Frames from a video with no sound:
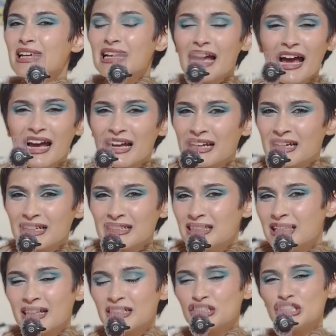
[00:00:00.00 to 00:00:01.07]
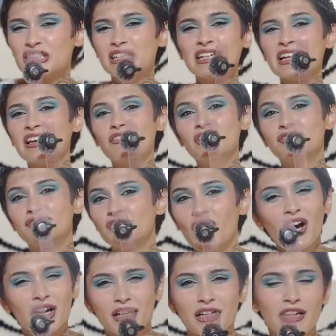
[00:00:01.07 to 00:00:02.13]
had it like she didn't give a
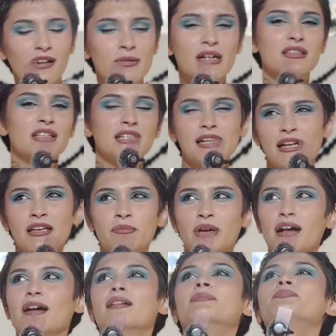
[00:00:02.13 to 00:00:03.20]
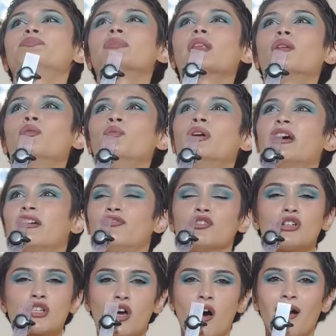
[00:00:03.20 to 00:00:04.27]
fuck about the teddy bear when I
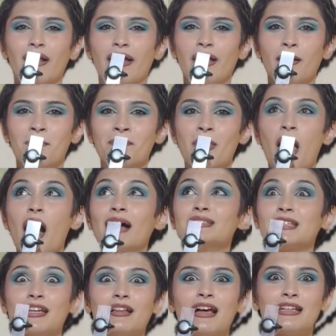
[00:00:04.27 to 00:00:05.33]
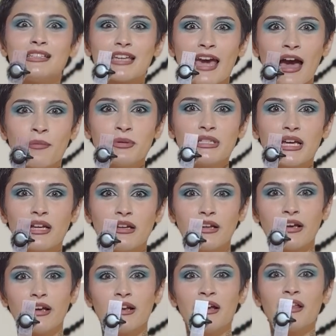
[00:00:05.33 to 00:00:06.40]
first got it until I decapitated
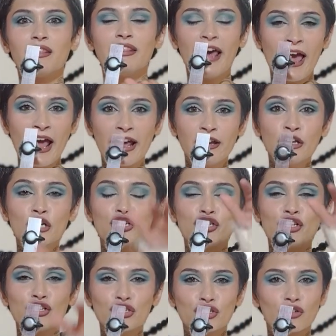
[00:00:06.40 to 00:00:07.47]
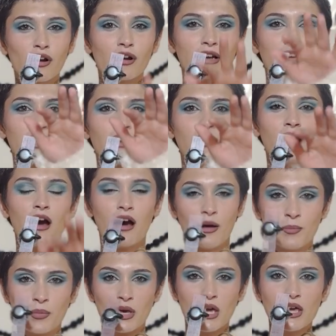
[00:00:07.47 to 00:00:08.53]
it. Then she started
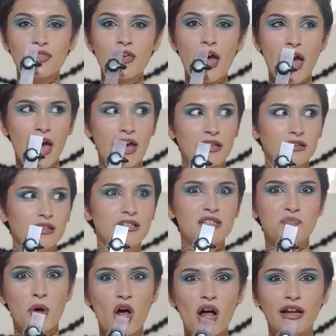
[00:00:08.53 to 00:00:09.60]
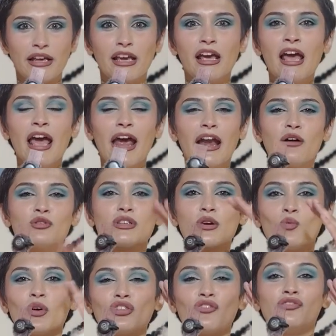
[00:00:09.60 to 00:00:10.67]
humping the headless body. And I was like,
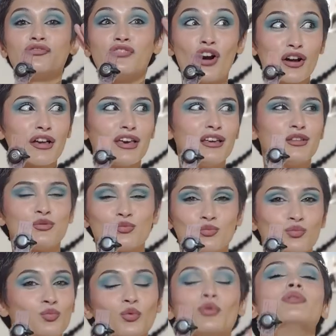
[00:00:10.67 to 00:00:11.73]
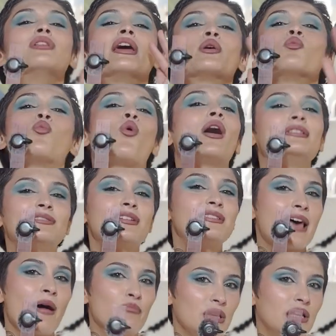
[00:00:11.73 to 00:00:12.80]
what the fuck is, like, what does
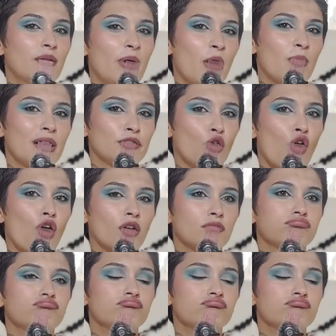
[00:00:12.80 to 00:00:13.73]
that mean about my dog?